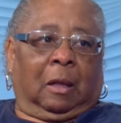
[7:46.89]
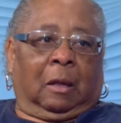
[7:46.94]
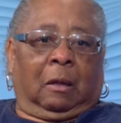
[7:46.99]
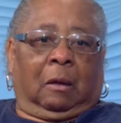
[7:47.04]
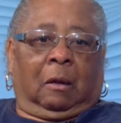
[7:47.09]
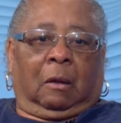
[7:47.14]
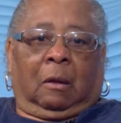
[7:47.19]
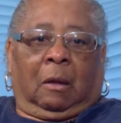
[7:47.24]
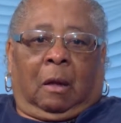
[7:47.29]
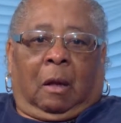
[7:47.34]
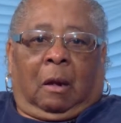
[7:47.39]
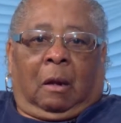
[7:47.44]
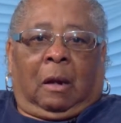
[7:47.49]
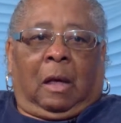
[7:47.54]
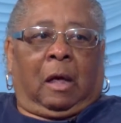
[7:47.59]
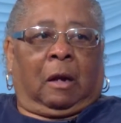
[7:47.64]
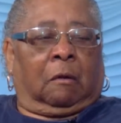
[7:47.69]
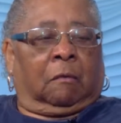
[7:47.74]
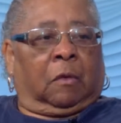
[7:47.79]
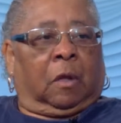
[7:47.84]
and a
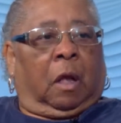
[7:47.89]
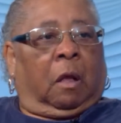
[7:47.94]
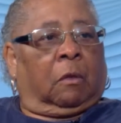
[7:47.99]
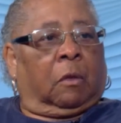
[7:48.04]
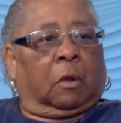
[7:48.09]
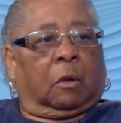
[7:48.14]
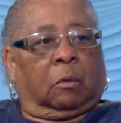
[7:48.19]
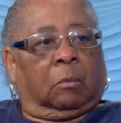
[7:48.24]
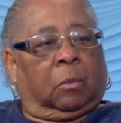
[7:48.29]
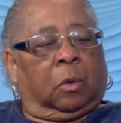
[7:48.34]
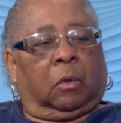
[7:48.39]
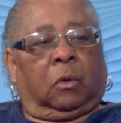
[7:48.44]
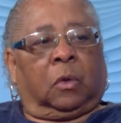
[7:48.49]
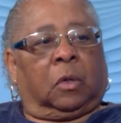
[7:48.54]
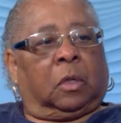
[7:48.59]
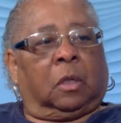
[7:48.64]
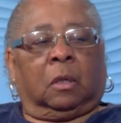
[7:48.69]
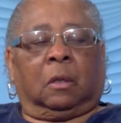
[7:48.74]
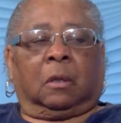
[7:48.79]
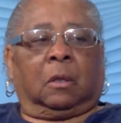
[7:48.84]
lot of the other
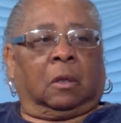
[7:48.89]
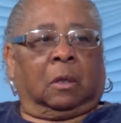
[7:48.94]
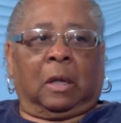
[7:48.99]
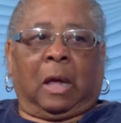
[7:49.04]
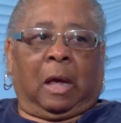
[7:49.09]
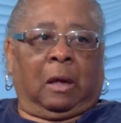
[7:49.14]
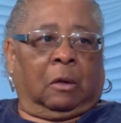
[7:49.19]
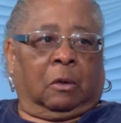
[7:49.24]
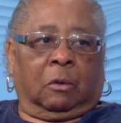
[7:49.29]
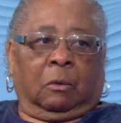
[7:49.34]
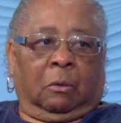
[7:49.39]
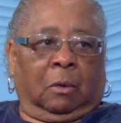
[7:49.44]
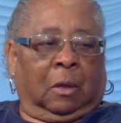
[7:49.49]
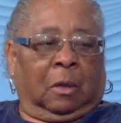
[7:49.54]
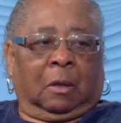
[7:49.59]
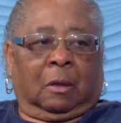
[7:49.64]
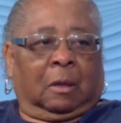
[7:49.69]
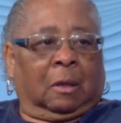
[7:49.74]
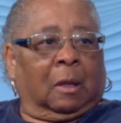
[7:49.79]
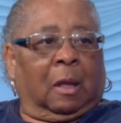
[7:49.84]
communities are not
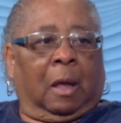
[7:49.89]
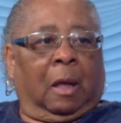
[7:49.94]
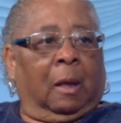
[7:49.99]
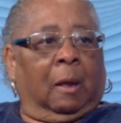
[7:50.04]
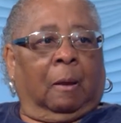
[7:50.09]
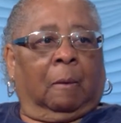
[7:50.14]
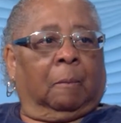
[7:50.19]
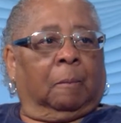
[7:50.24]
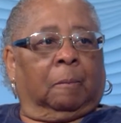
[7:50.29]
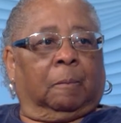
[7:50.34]
doing the same.